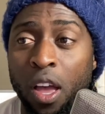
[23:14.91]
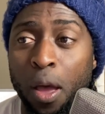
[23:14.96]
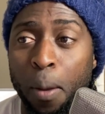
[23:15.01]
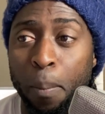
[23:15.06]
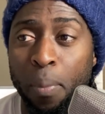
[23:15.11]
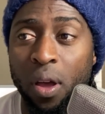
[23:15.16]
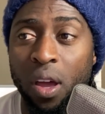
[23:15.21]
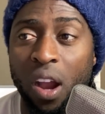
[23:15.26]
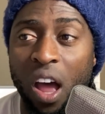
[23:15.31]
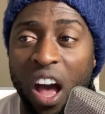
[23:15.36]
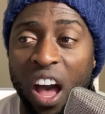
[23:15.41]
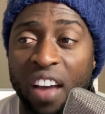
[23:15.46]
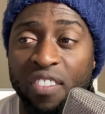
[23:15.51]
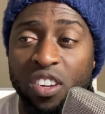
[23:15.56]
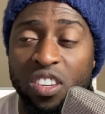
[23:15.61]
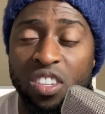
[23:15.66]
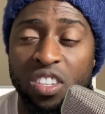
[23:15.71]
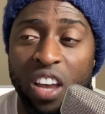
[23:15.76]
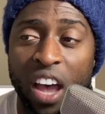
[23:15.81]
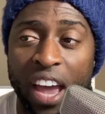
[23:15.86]
But I've
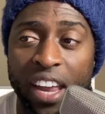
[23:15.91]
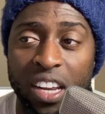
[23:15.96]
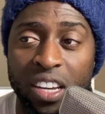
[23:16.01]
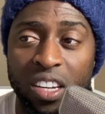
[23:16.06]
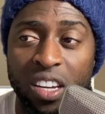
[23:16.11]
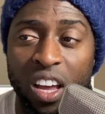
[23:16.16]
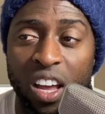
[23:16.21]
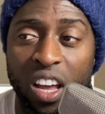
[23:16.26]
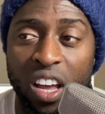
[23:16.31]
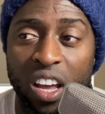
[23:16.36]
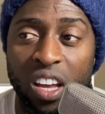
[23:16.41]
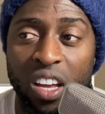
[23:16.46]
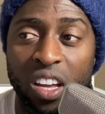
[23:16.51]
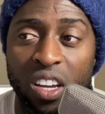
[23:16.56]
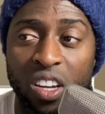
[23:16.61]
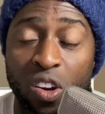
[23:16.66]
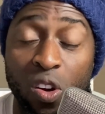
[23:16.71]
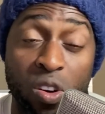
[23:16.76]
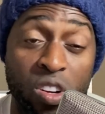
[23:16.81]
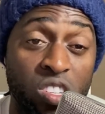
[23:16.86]
decided,
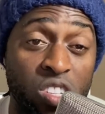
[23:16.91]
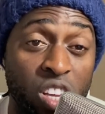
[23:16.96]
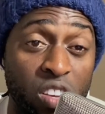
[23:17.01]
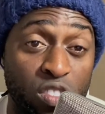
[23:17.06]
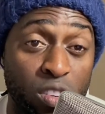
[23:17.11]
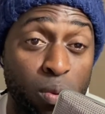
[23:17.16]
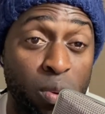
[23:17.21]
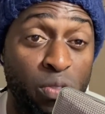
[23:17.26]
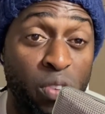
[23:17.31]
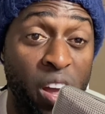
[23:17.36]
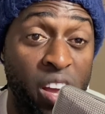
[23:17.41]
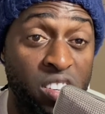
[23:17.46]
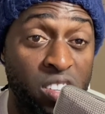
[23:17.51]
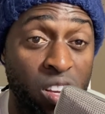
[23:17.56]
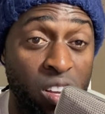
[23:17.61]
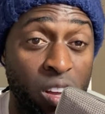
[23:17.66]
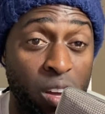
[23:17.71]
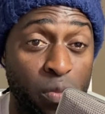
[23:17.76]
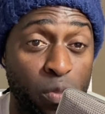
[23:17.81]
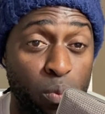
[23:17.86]
courtesy of some advice I
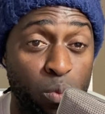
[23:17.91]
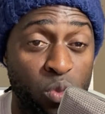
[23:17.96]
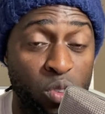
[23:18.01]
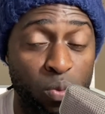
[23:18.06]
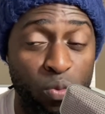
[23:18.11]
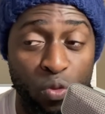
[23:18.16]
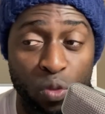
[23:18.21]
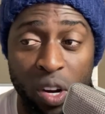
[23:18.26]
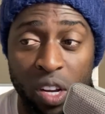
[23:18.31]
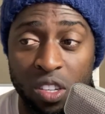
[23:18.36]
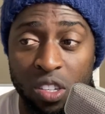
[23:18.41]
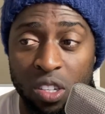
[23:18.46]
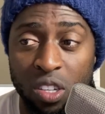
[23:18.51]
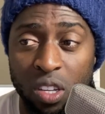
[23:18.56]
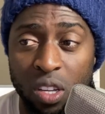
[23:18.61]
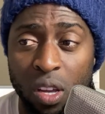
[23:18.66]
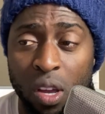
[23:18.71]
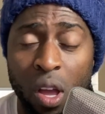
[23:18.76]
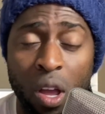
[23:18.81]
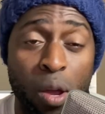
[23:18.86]
got from some friends,
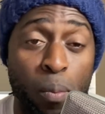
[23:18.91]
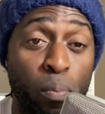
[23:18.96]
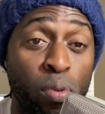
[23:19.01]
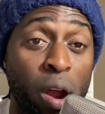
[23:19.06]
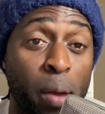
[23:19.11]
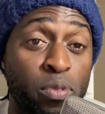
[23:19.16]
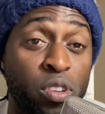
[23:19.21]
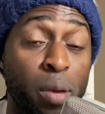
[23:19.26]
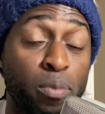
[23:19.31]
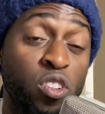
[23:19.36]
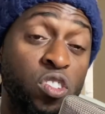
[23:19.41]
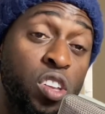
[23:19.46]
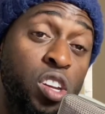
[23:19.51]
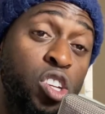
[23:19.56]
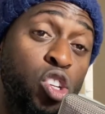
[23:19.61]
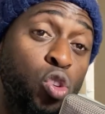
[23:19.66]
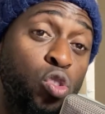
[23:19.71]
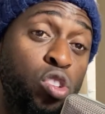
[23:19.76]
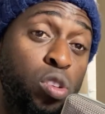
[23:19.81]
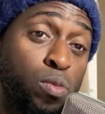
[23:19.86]
to perhaps I'm just going
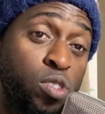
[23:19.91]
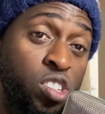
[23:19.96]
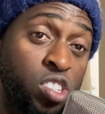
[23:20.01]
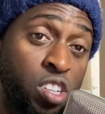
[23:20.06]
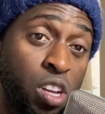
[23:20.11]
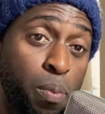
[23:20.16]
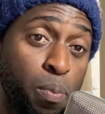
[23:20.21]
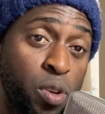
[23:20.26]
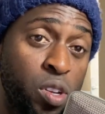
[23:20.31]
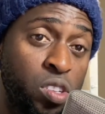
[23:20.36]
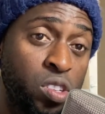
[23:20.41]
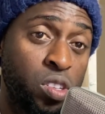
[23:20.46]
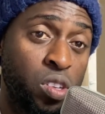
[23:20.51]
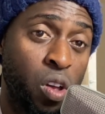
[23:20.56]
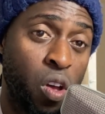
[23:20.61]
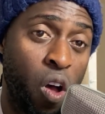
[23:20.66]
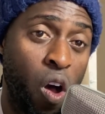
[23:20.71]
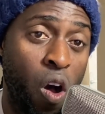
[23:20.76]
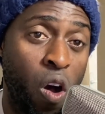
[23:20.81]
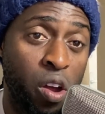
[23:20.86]
to do some snippets
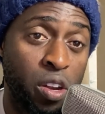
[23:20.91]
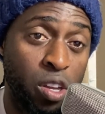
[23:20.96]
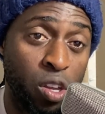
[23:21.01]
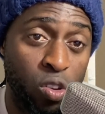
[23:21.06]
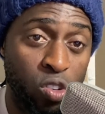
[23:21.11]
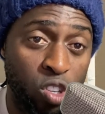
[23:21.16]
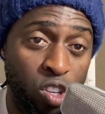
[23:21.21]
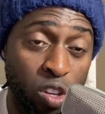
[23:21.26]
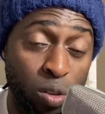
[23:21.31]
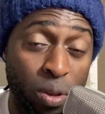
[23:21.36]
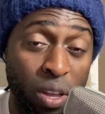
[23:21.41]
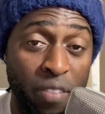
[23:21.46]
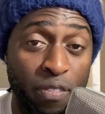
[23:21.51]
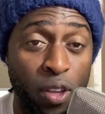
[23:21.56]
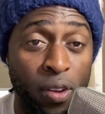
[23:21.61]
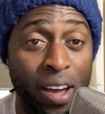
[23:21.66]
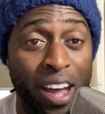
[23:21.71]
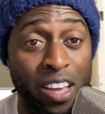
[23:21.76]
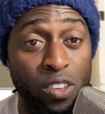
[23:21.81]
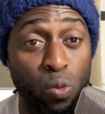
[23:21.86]
on YouTube. If you
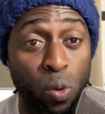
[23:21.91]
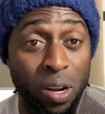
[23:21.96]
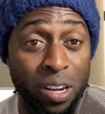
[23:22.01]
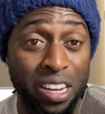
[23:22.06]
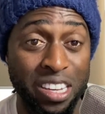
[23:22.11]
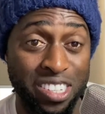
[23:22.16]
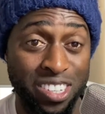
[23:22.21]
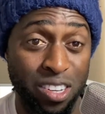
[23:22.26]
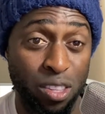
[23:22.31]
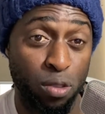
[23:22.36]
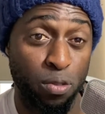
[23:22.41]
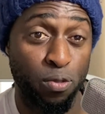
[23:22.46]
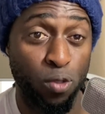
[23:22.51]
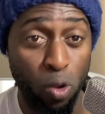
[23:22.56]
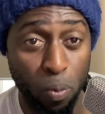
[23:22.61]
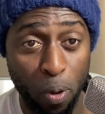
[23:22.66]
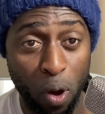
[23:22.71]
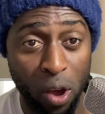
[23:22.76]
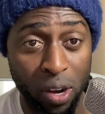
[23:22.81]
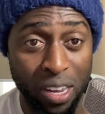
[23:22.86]
guys want to listen to the
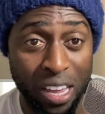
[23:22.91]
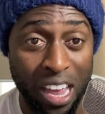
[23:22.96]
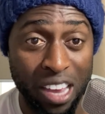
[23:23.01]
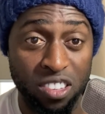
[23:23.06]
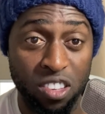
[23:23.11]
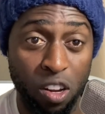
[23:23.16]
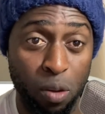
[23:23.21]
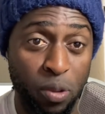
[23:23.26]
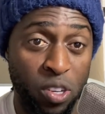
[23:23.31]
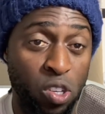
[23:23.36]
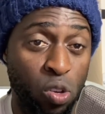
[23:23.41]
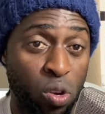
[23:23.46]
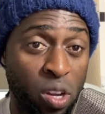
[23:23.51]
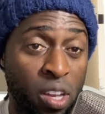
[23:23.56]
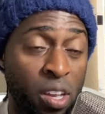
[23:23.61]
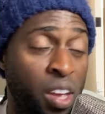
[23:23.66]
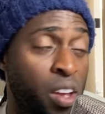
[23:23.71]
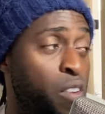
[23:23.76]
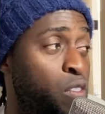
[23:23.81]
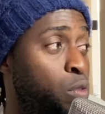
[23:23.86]
full podcast that I'll be doing
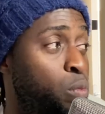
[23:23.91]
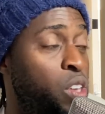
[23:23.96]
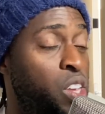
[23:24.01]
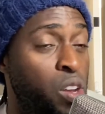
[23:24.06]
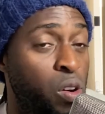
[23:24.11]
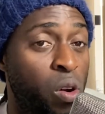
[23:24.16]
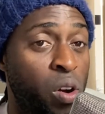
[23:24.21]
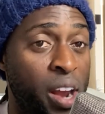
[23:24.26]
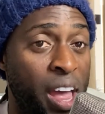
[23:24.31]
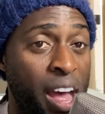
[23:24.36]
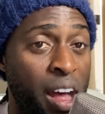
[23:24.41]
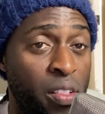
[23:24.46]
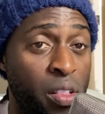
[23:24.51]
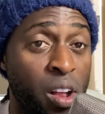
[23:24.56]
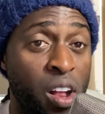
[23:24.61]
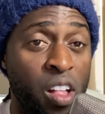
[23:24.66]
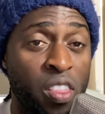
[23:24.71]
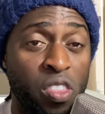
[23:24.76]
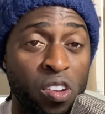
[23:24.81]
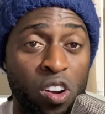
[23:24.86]
from here on out,
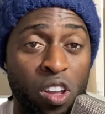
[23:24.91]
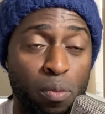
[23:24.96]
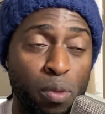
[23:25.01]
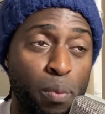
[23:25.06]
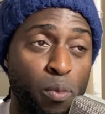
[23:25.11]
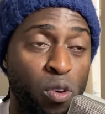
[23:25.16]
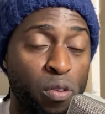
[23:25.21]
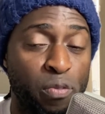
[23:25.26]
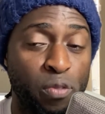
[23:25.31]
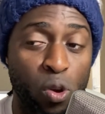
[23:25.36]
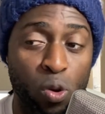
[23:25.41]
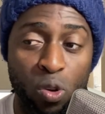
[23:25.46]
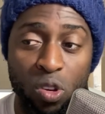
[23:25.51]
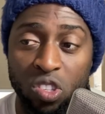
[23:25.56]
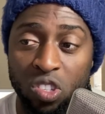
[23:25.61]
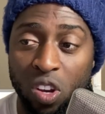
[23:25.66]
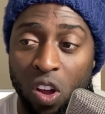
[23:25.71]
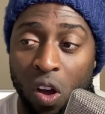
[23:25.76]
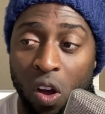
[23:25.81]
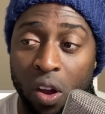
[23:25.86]
that are going to be more
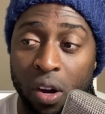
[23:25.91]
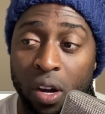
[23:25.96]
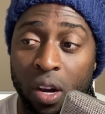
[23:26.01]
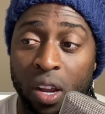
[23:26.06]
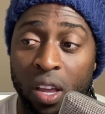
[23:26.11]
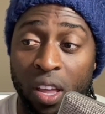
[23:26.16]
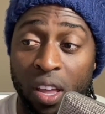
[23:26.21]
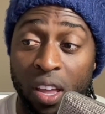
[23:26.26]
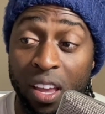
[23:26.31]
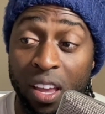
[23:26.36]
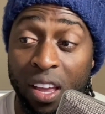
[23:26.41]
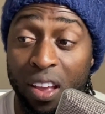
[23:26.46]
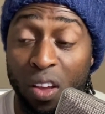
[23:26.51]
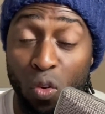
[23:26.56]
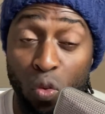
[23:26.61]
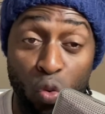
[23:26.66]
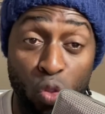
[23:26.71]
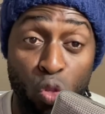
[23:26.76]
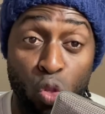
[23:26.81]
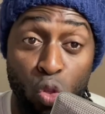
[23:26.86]
focused on
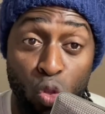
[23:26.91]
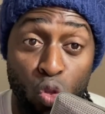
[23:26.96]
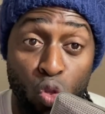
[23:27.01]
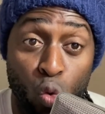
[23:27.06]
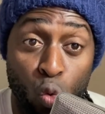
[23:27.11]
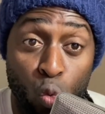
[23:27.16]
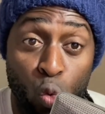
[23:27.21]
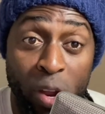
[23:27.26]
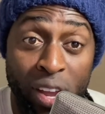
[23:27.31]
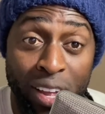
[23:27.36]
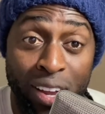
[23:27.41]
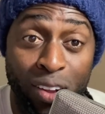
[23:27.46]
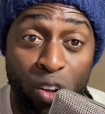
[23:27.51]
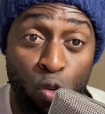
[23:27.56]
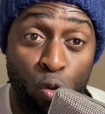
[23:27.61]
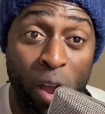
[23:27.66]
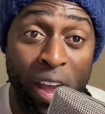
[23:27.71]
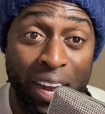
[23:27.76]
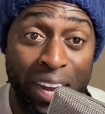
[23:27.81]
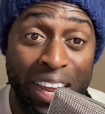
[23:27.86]
the real
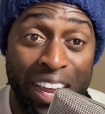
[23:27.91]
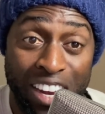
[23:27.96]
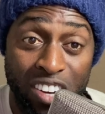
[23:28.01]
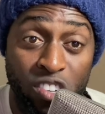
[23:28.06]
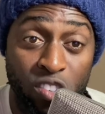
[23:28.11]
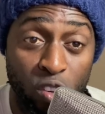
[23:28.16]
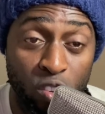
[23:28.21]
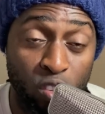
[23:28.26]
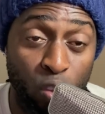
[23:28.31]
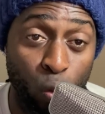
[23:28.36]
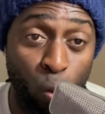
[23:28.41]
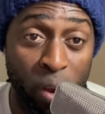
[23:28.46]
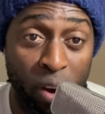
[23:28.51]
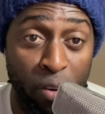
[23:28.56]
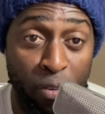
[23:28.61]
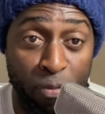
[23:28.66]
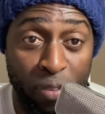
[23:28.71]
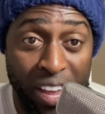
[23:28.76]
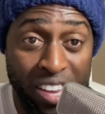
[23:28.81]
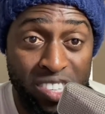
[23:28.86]
great issues that we are
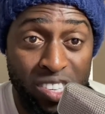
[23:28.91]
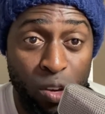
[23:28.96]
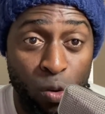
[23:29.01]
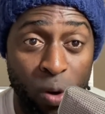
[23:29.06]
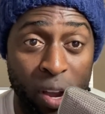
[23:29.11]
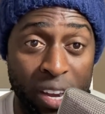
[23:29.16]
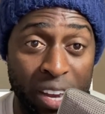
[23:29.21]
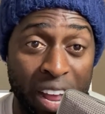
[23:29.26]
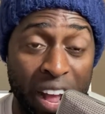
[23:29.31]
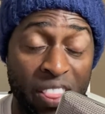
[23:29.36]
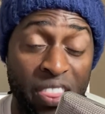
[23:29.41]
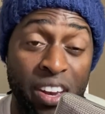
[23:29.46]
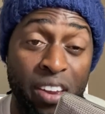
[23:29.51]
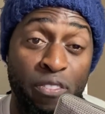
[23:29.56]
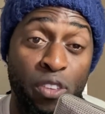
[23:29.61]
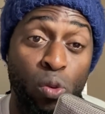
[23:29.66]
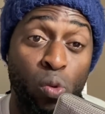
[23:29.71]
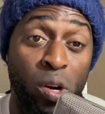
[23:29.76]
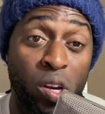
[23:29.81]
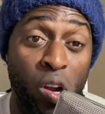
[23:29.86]
facing right now, that
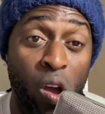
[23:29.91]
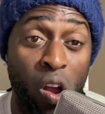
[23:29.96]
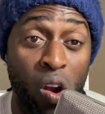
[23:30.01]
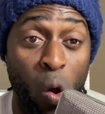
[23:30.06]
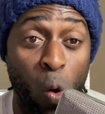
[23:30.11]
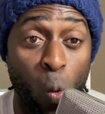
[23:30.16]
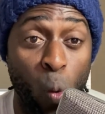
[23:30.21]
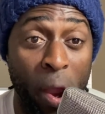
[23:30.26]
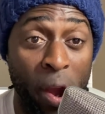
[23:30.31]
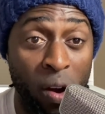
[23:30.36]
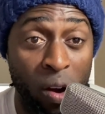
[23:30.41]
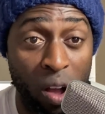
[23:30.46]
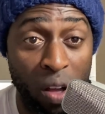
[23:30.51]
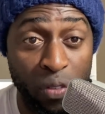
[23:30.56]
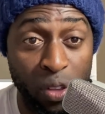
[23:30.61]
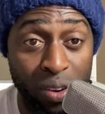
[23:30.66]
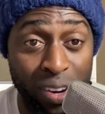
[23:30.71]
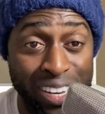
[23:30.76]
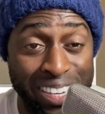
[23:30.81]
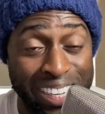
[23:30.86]
if you are not aware of,
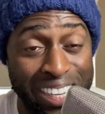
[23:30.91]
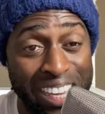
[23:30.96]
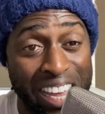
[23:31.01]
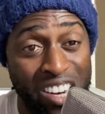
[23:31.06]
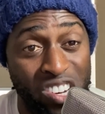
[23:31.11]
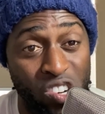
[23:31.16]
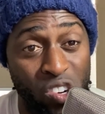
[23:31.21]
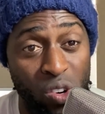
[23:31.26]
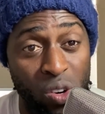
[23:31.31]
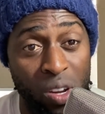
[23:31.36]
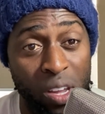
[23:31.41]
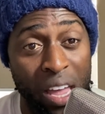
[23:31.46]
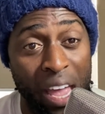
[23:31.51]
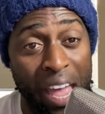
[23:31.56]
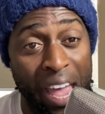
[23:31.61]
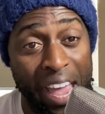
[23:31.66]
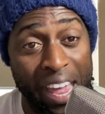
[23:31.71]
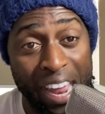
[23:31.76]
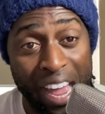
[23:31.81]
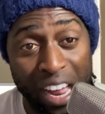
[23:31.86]
you need to get your
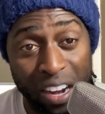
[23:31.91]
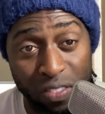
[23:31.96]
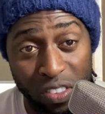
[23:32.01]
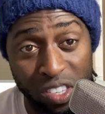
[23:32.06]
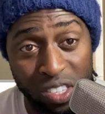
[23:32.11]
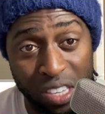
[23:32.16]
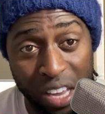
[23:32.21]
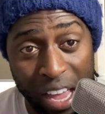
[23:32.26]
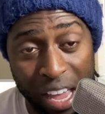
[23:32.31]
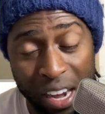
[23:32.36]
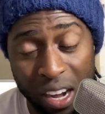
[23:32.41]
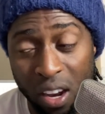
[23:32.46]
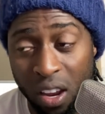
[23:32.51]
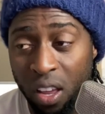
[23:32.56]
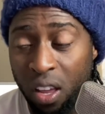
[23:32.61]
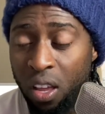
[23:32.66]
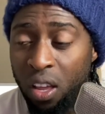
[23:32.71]
head out of the sand.